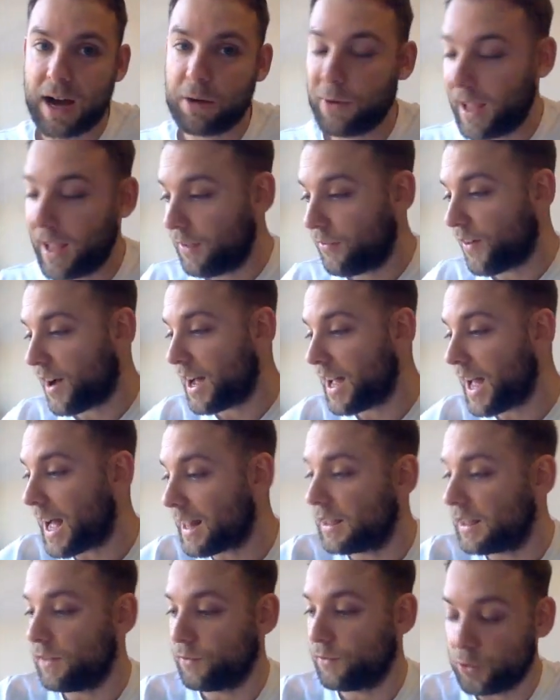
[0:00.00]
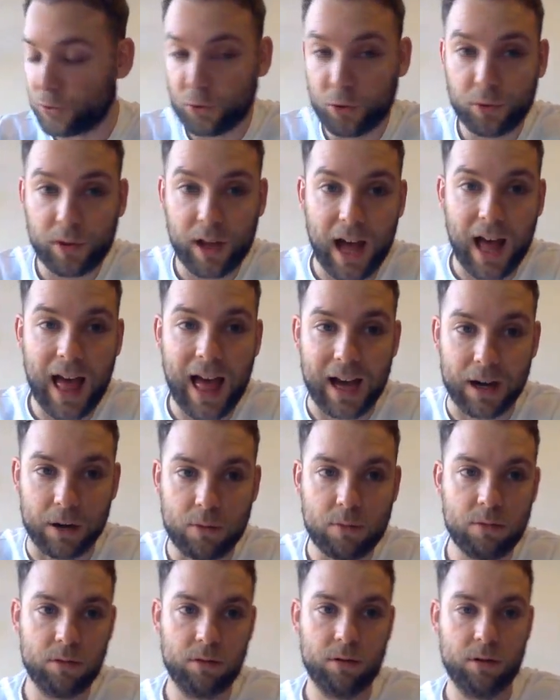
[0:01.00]
Now, if I hadn't have drew
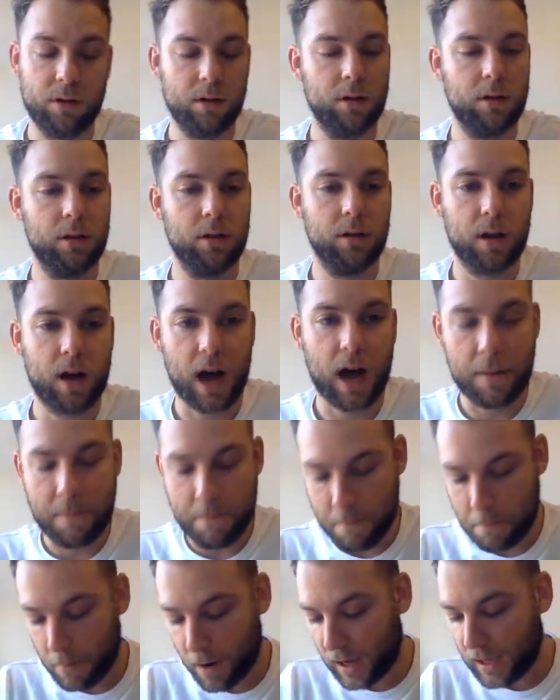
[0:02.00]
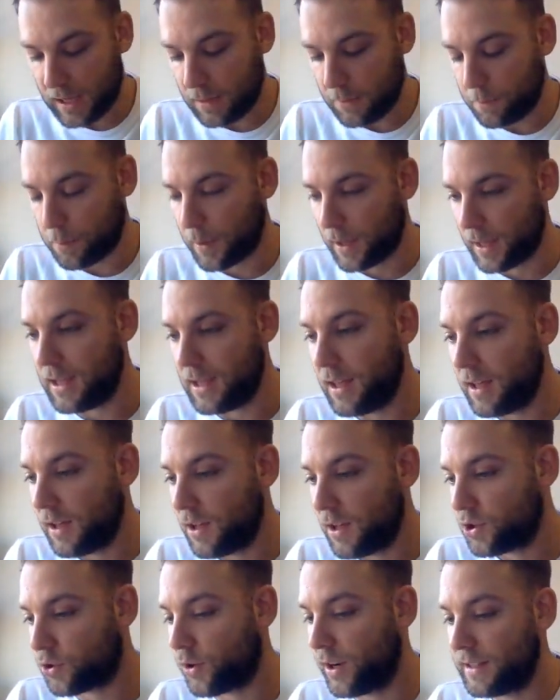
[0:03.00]
that out, I might
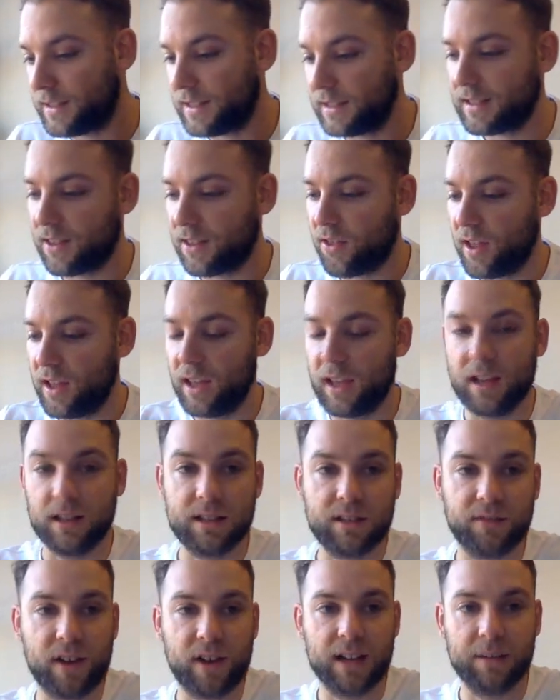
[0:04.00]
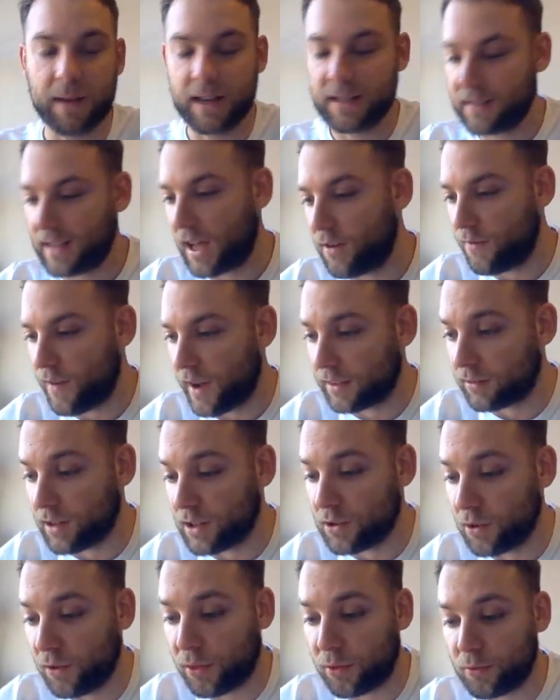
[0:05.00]
be tricked into thinking to find my
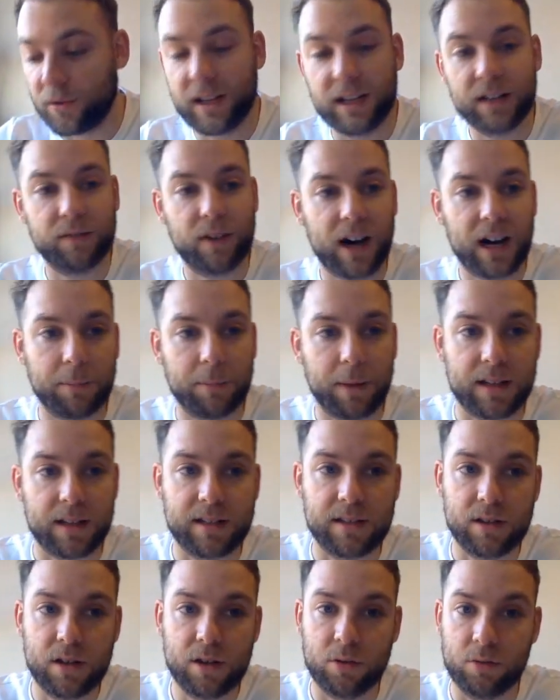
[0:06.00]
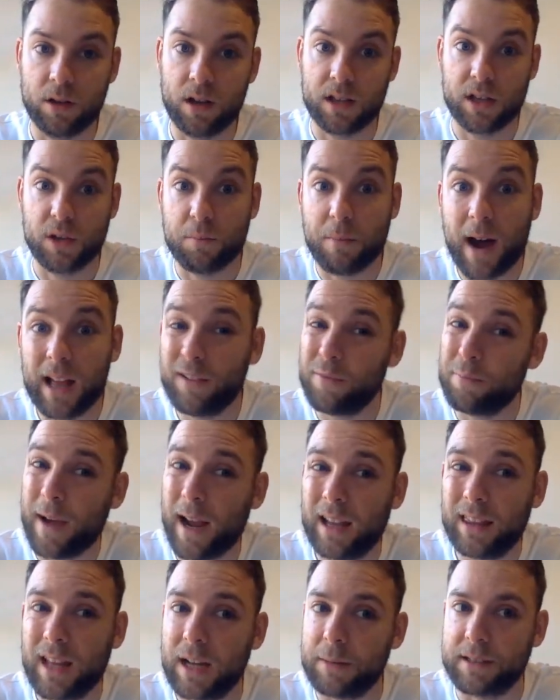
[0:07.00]
scale factor, I do 3 divided by 2. And you
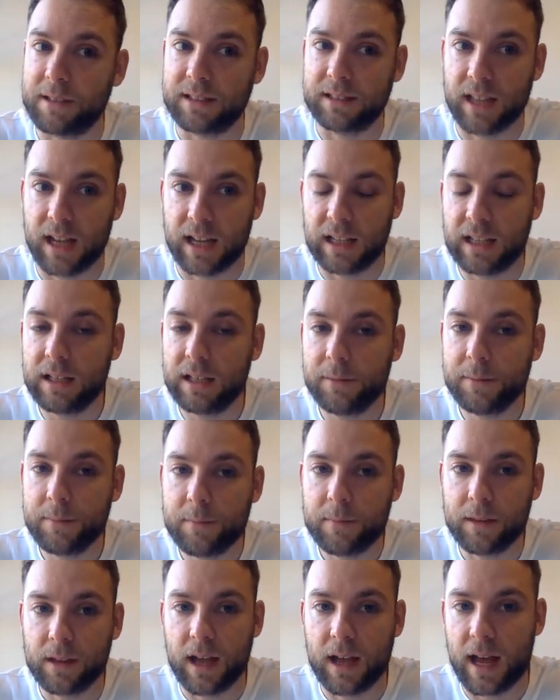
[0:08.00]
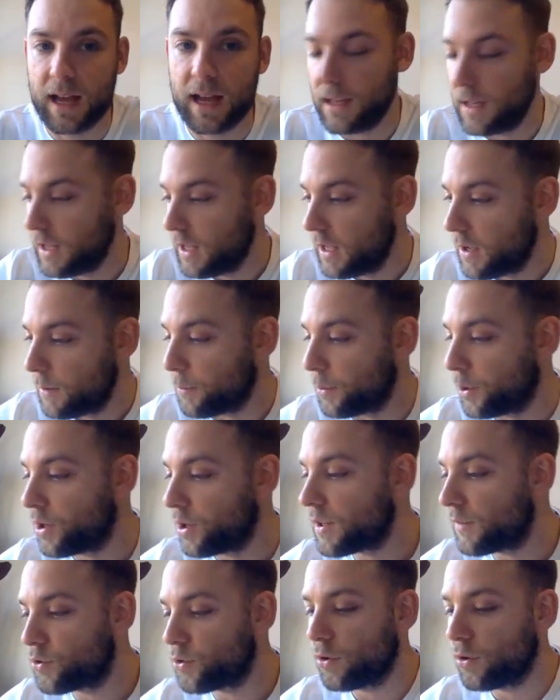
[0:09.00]
might have made that mistake, okay?
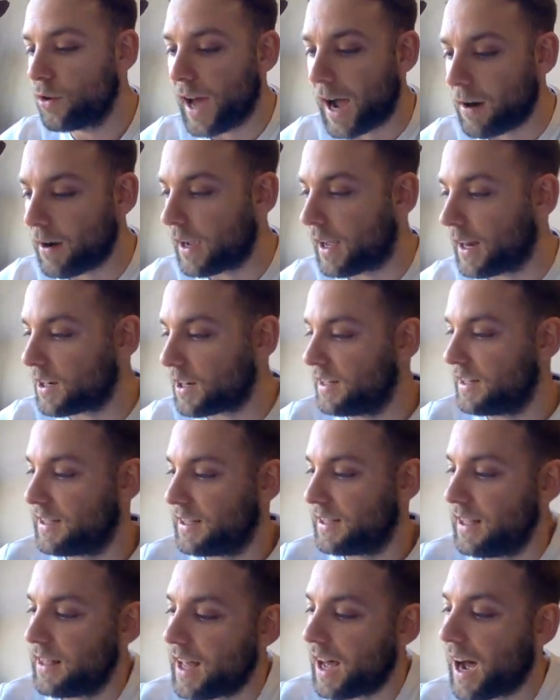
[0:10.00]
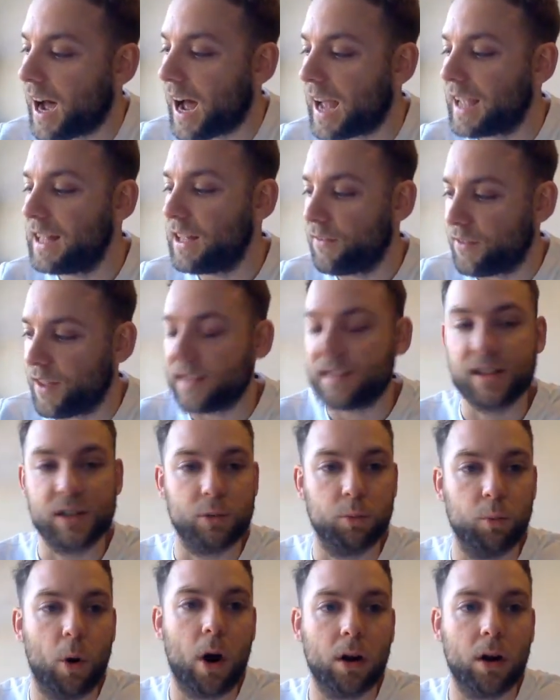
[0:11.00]
Because I've drawn it out, I can actually see the height
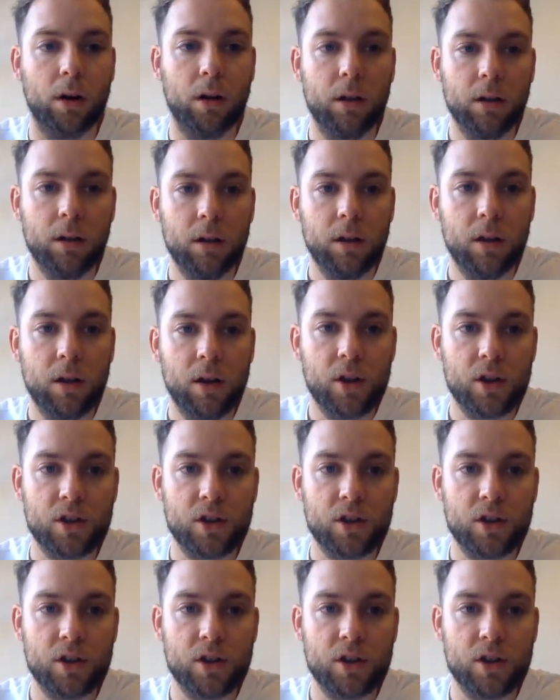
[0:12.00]
of this is 1.